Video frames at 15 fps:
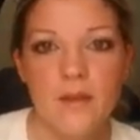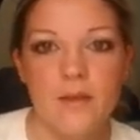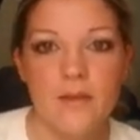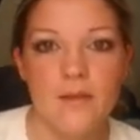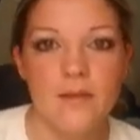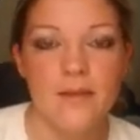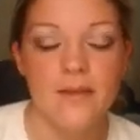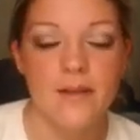
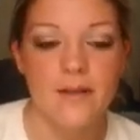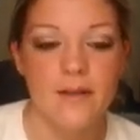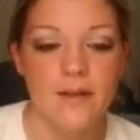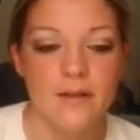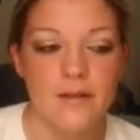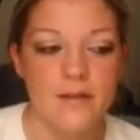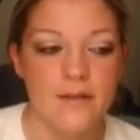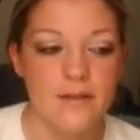
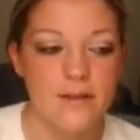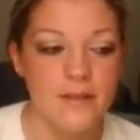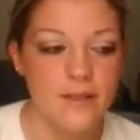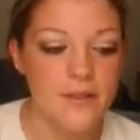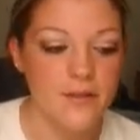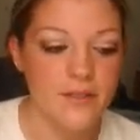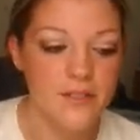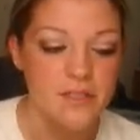there you
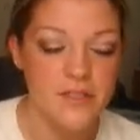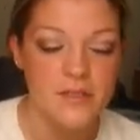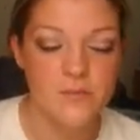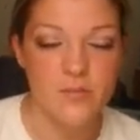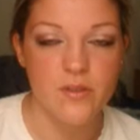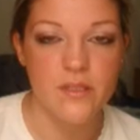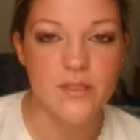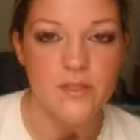could just
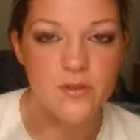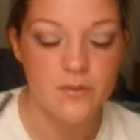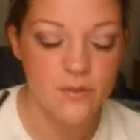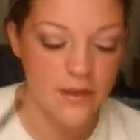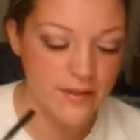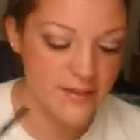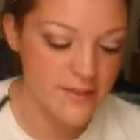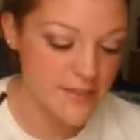really
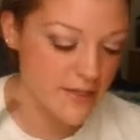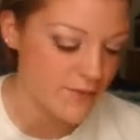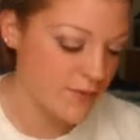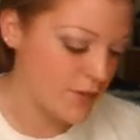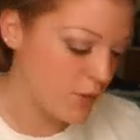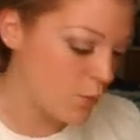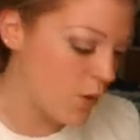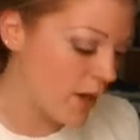have this however
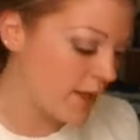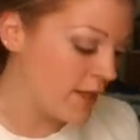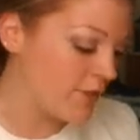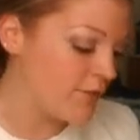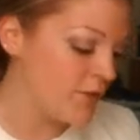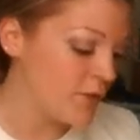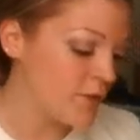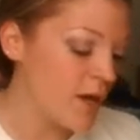you want. If
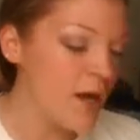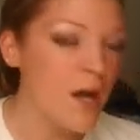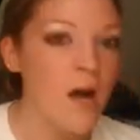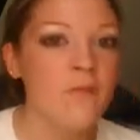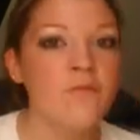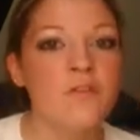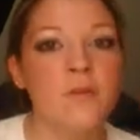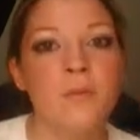you're not
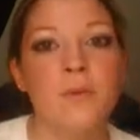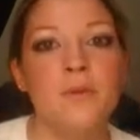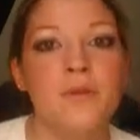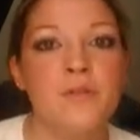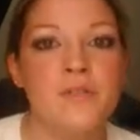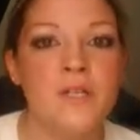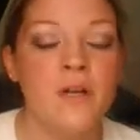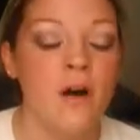comfortable with
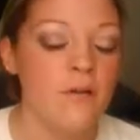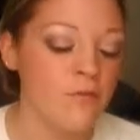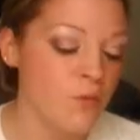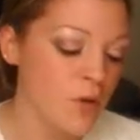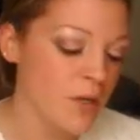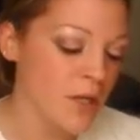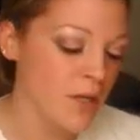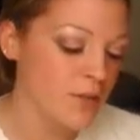using all
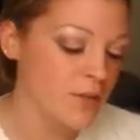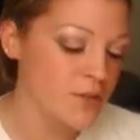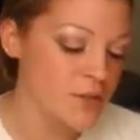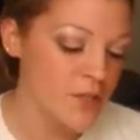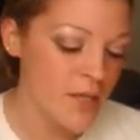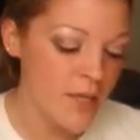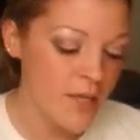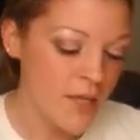4 colors,
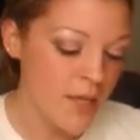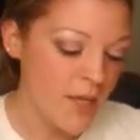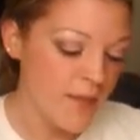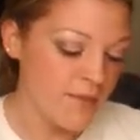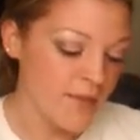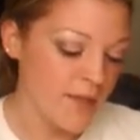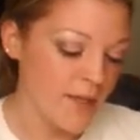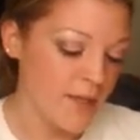
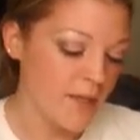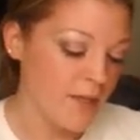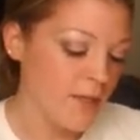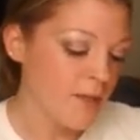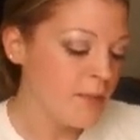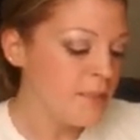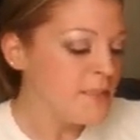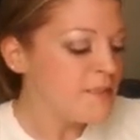then
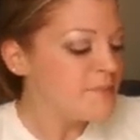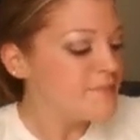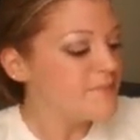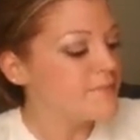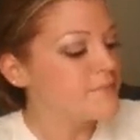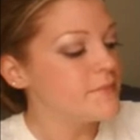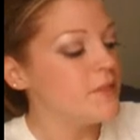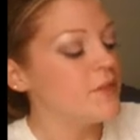
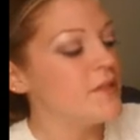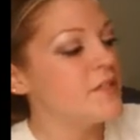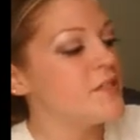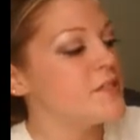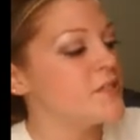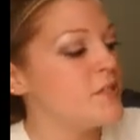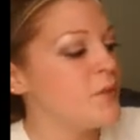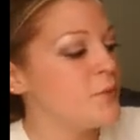you could
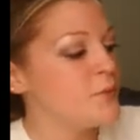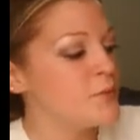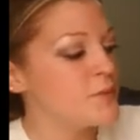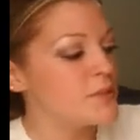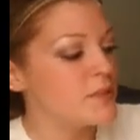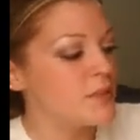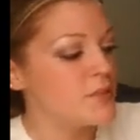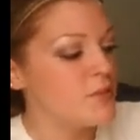just use
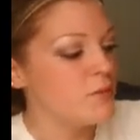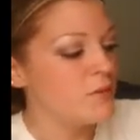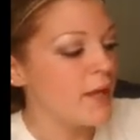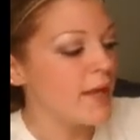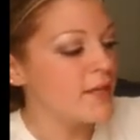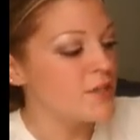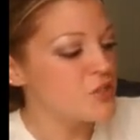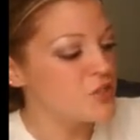the 2
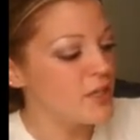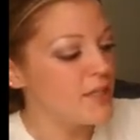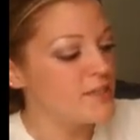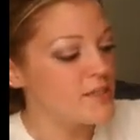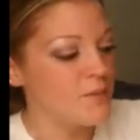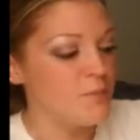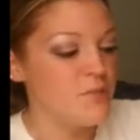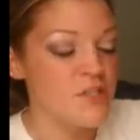lightest shades
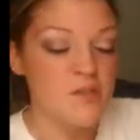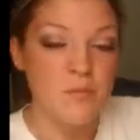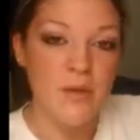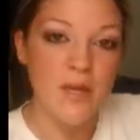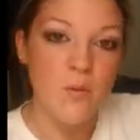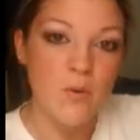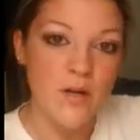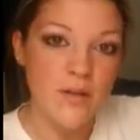and just
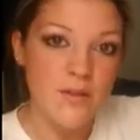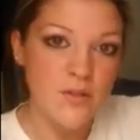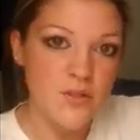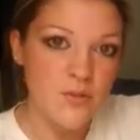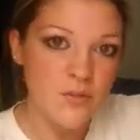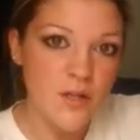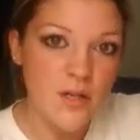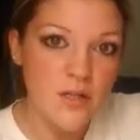pick one of the 2
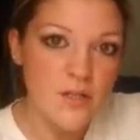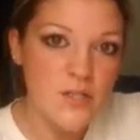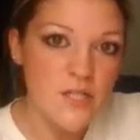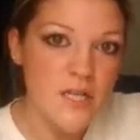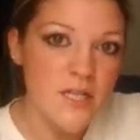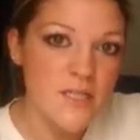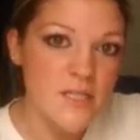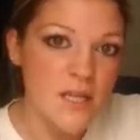darker
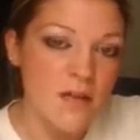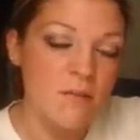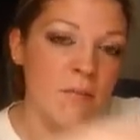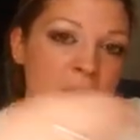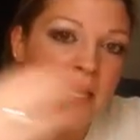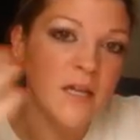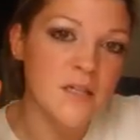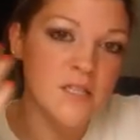shades and
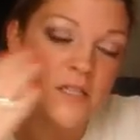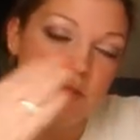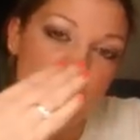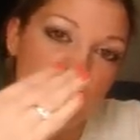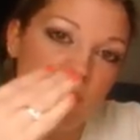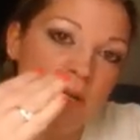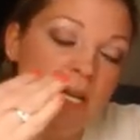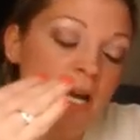make it just with
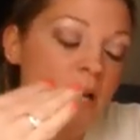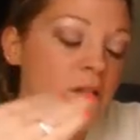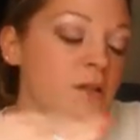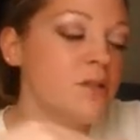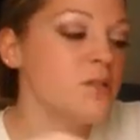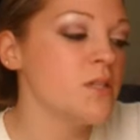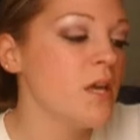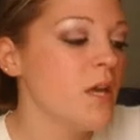3
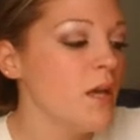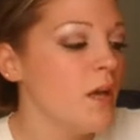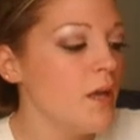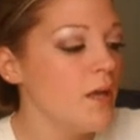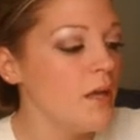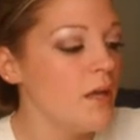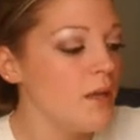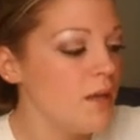colors.
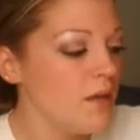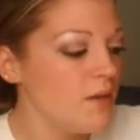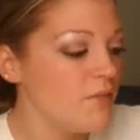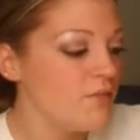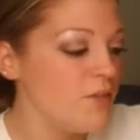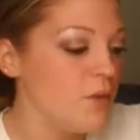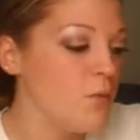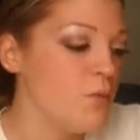If
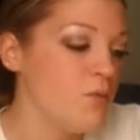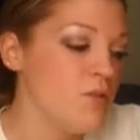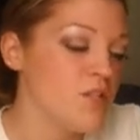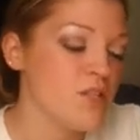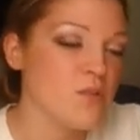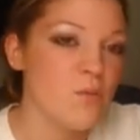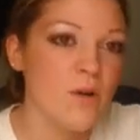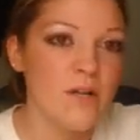you
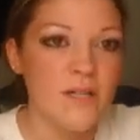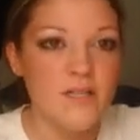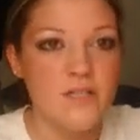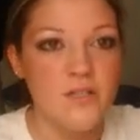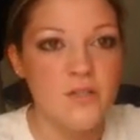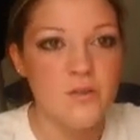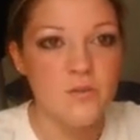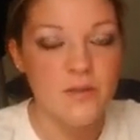just wanted to
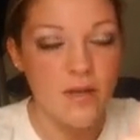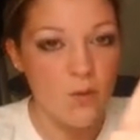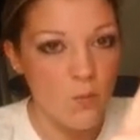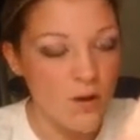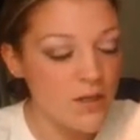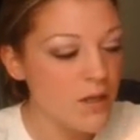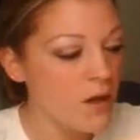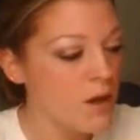do like
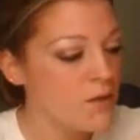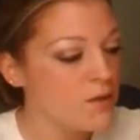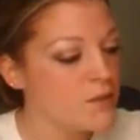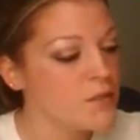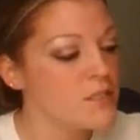1 color,